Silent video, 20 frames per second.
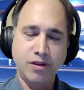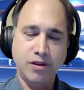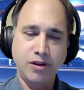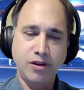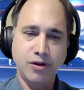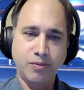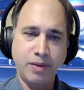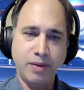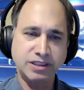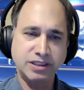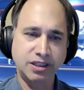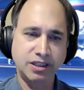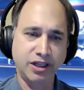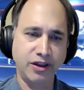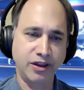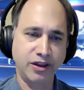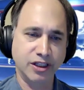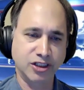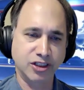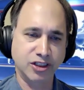you know, basically
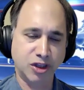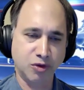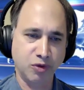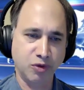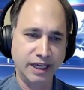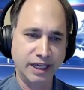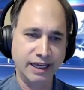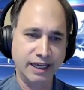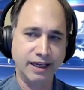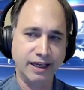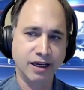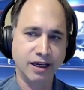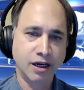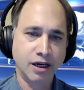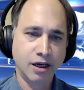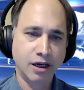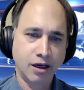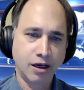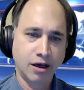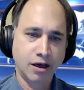these three
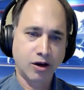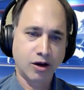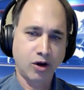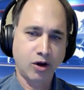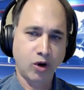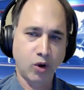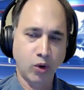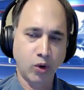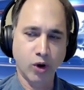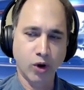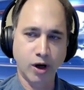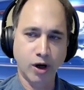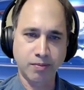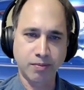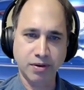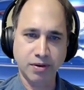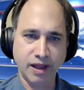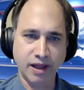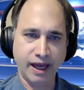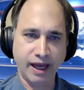core
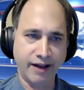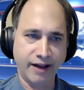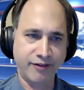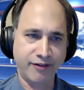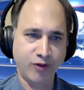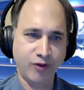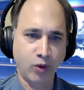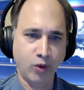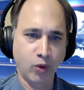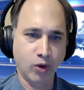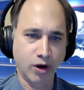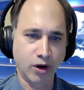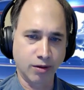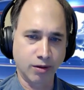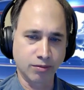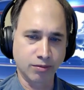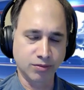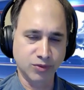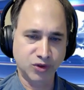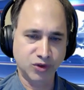
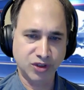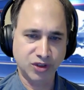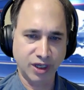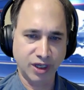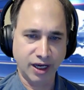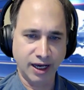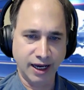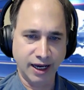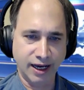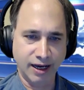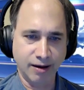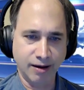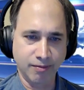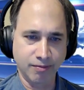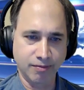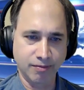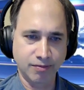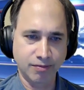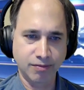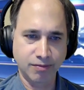platforms
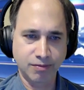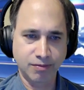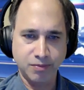um,